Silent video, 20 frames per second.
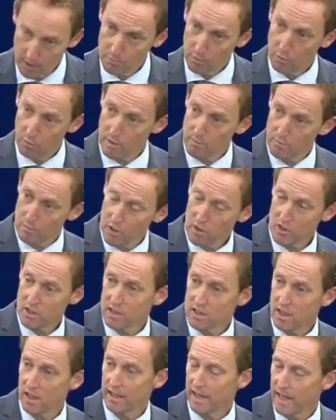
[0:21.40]
But we must
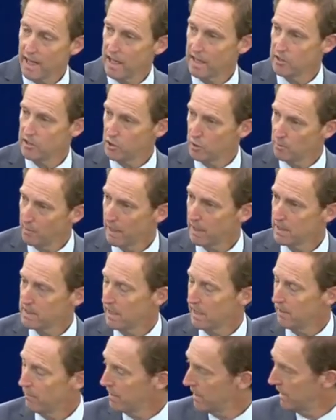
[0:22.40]
not end
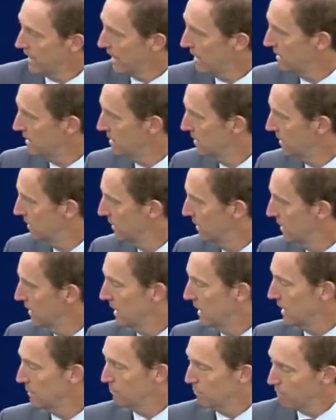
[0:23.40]
humanitarian aid.
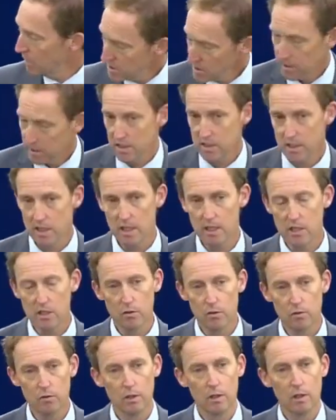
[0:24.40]
It must
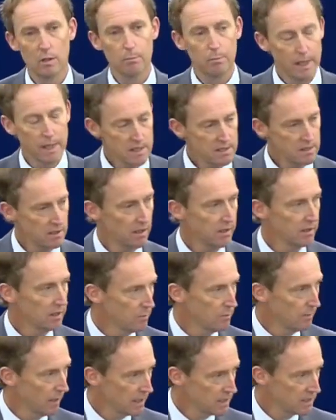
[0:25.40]
continue based on the
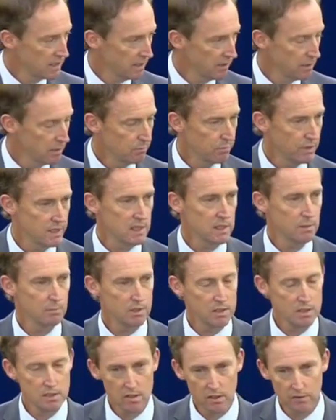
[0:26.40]
humanitarian
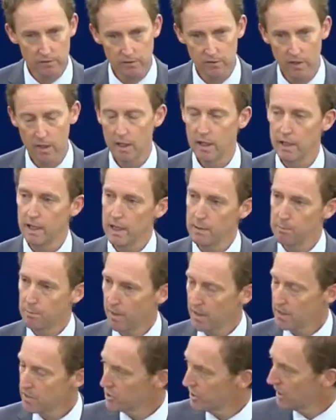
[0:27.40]
principles of
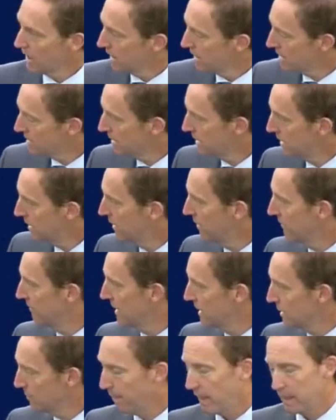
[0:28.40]
impartiality, of
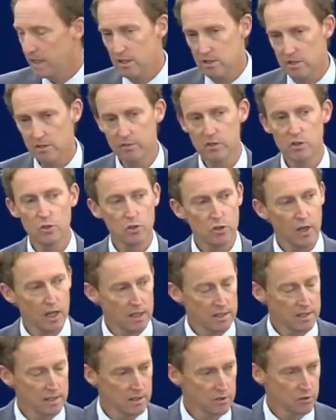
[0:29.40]
independence, of
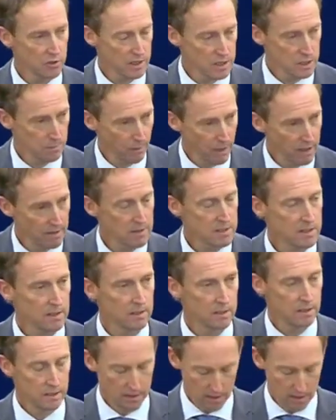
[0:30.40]
neutrality and transparency.